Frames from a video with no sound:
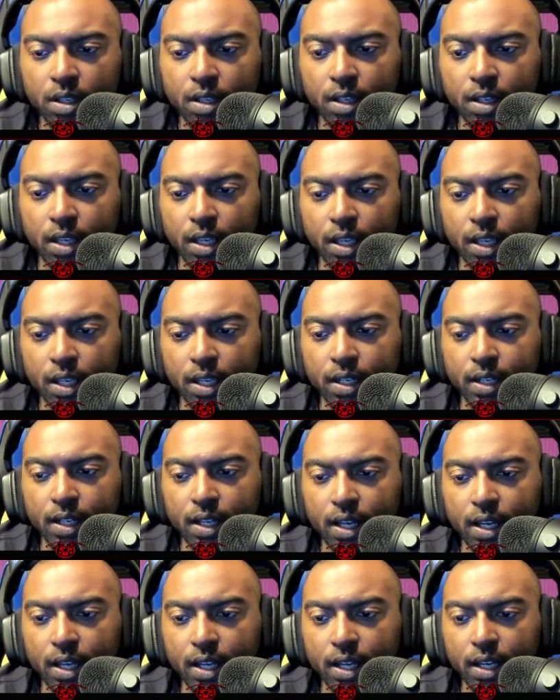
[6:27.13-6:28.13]
and
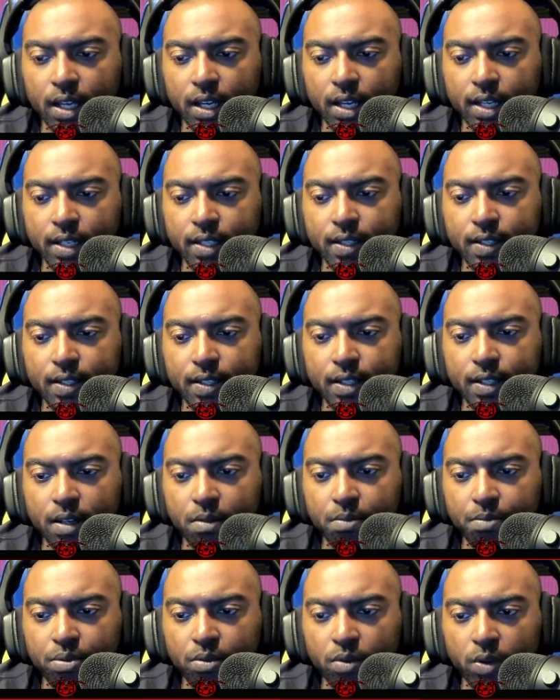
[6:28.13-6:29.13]
at
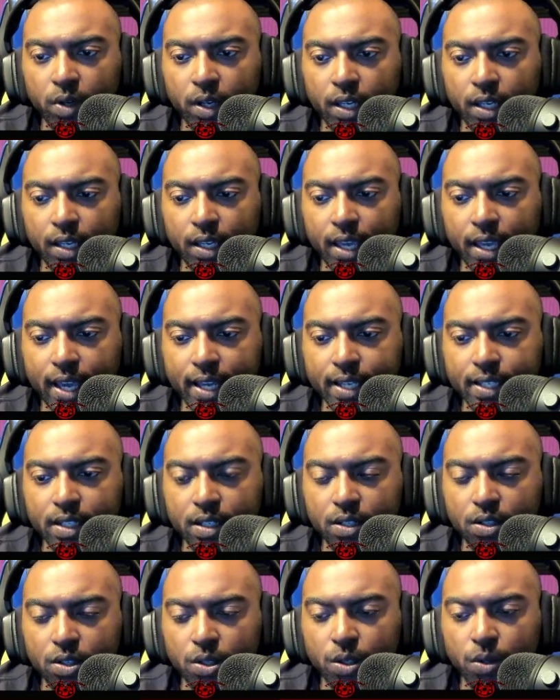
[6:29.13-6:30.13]
some point
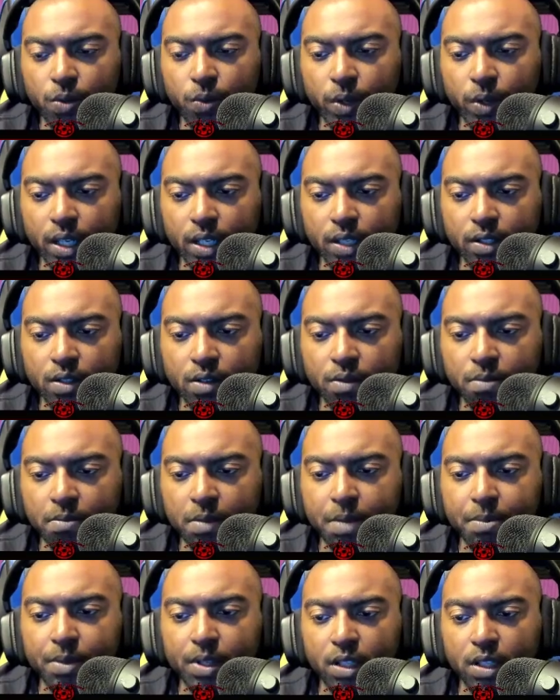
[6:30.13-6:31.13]
Cassian's U-wing. So
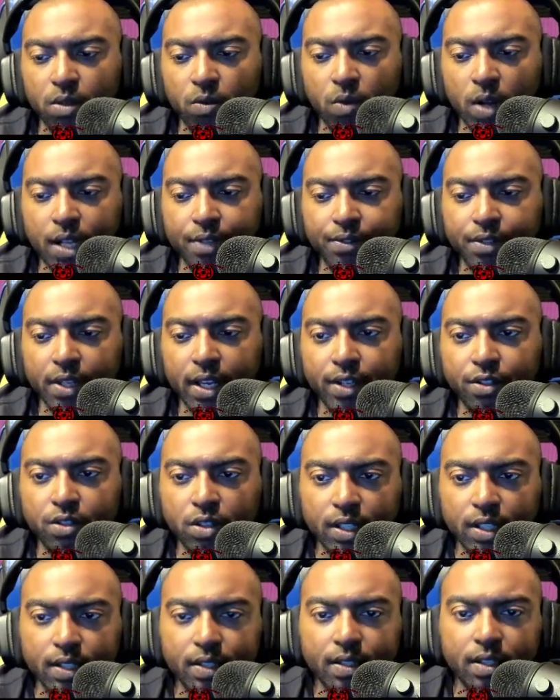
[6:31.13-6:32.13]
maybe a little while to actually
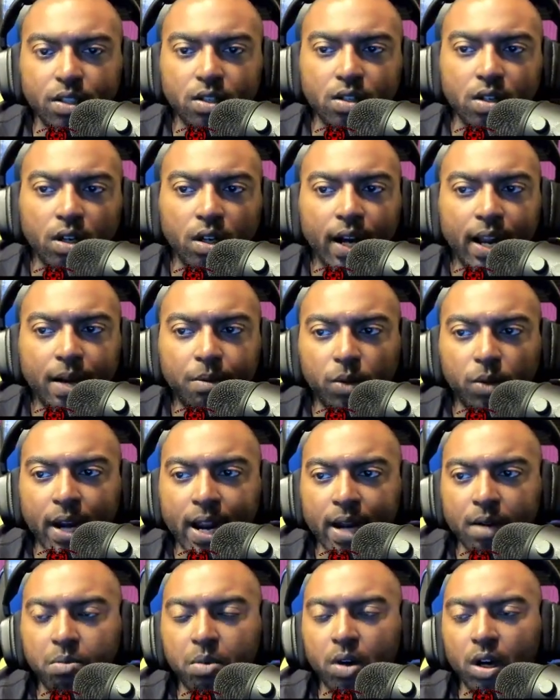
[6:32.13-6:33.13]
get 6-star Admiral
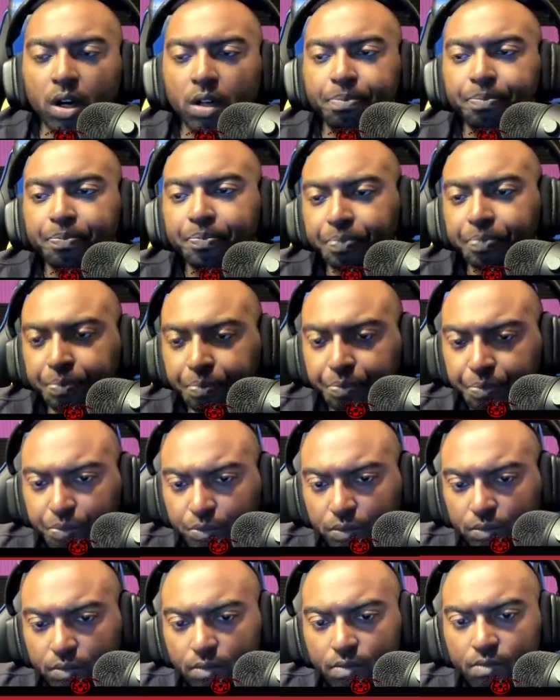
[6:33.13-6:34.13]
Akbar,
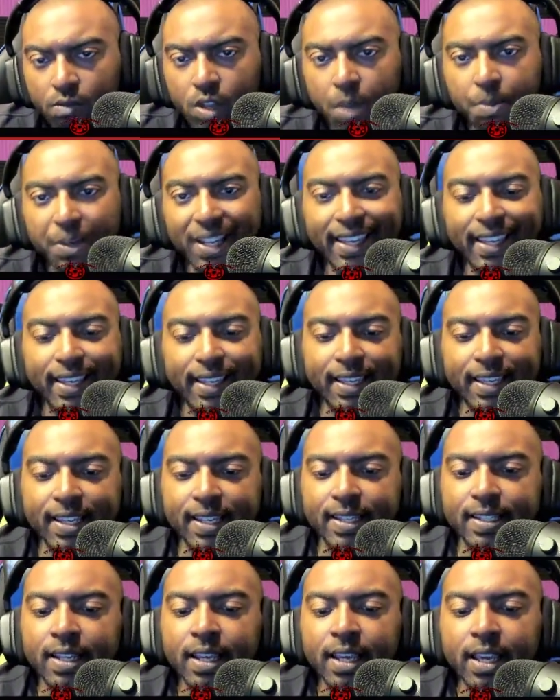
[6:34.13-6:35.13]
but it
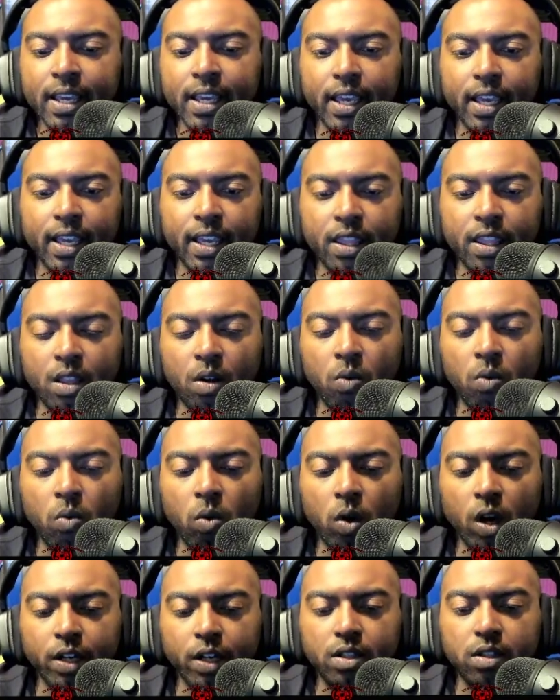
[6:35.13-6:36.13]
is in the
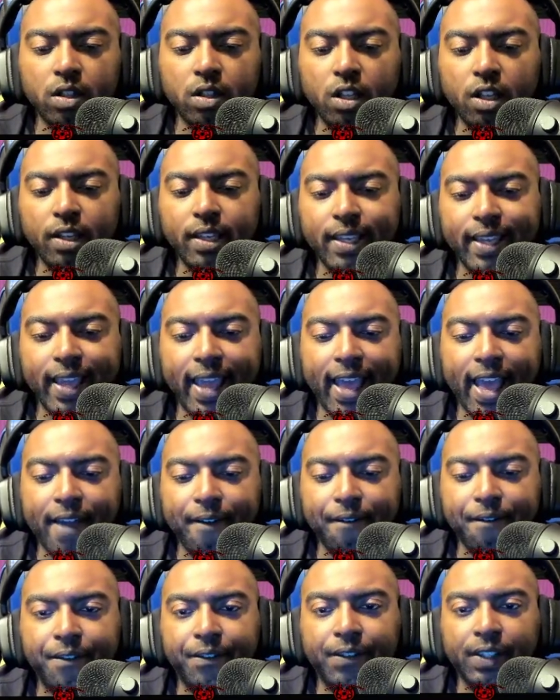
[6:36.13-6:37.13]
works. Looking at
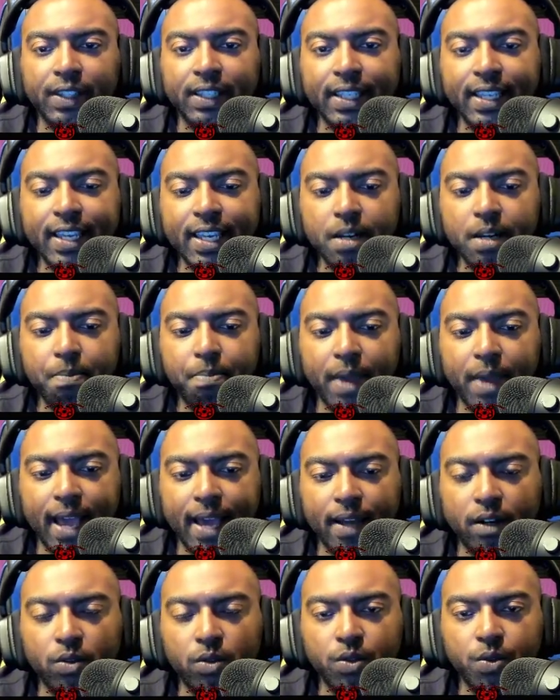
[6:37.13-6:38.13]
fleet
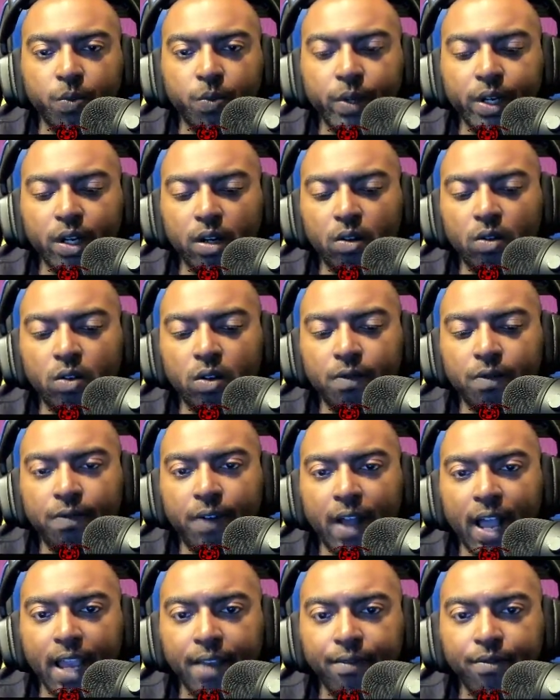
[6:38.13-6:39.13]
battles, we are on
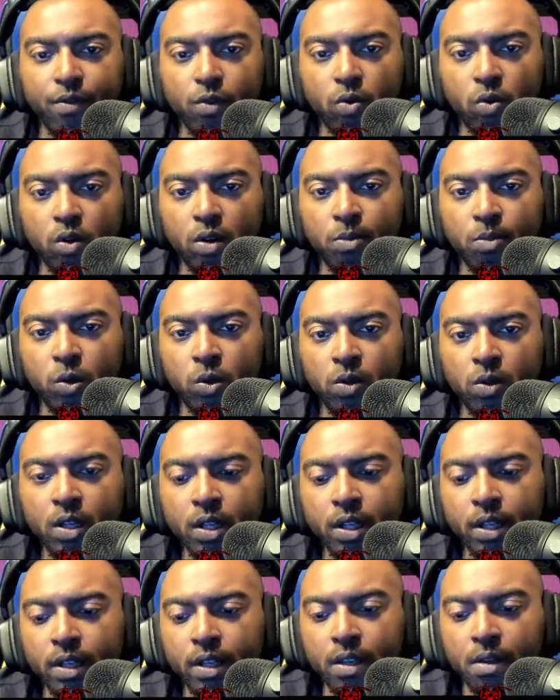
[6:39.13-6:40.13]
5 normal,
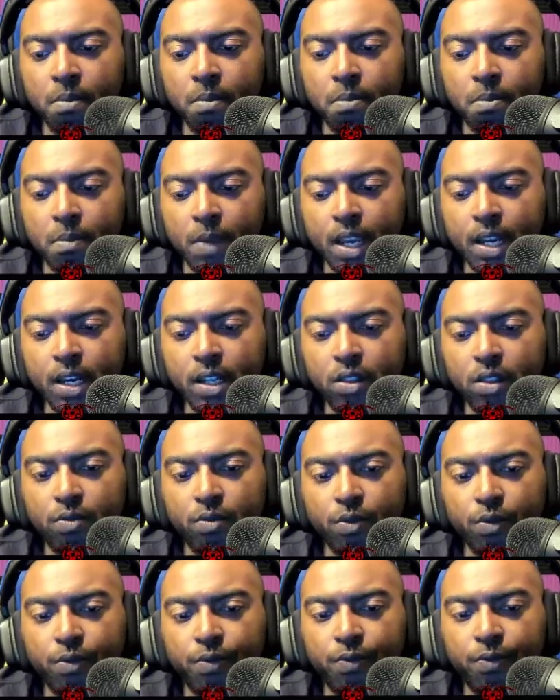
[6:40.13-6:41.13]
made it
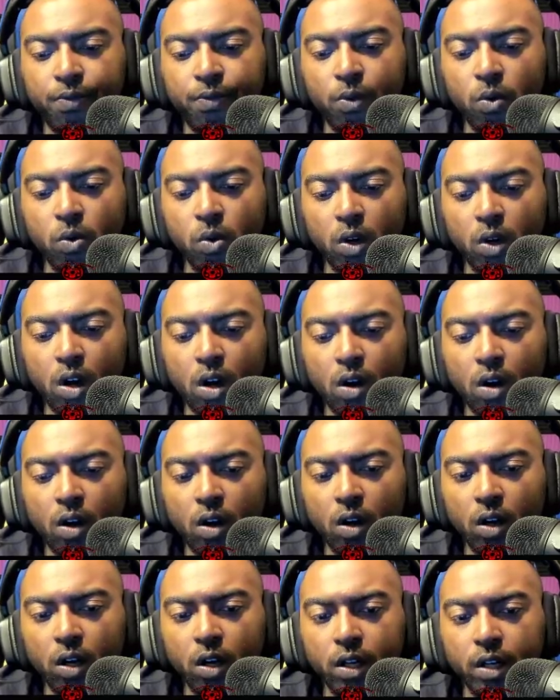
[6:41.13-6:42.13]
through 4
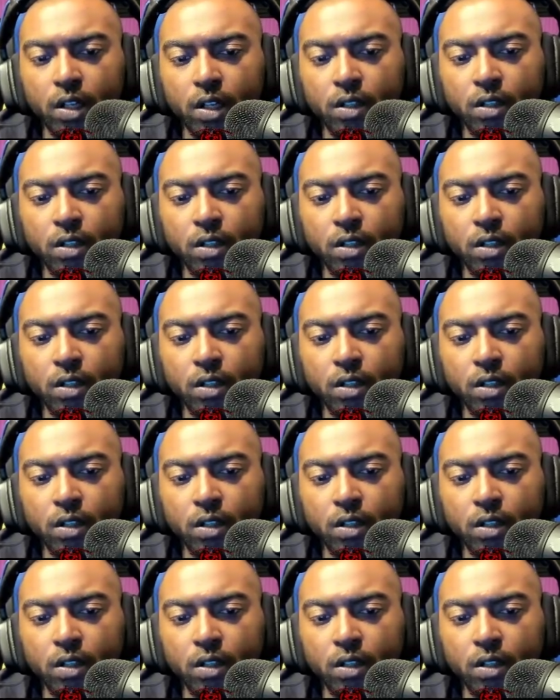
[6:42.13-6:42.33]
hard